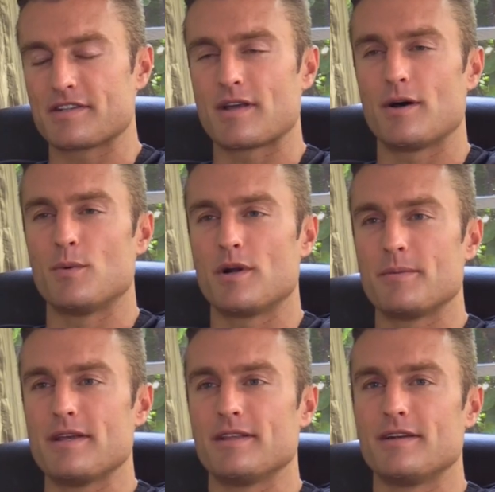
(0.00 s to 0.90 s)
that's how i want
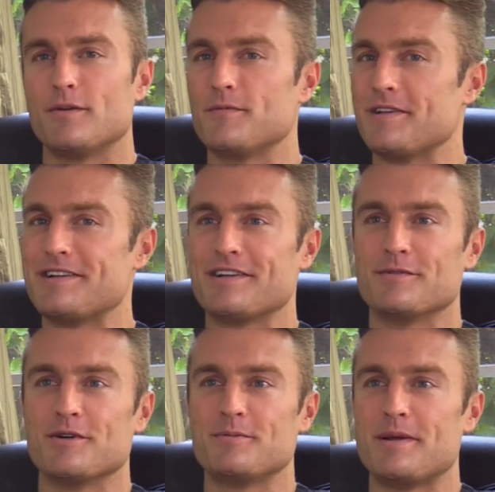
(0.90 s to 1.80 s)
to be and then hopefully down
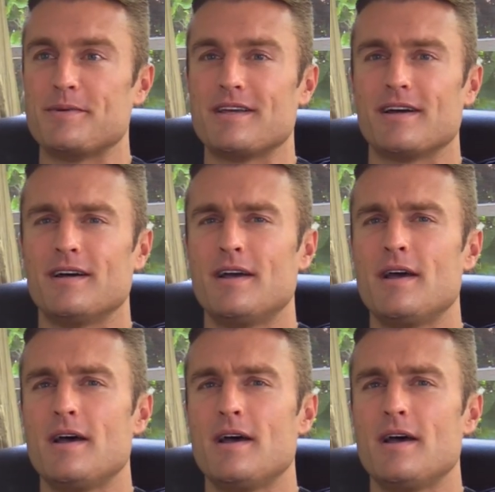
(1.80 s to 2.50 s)
the road maybe uh,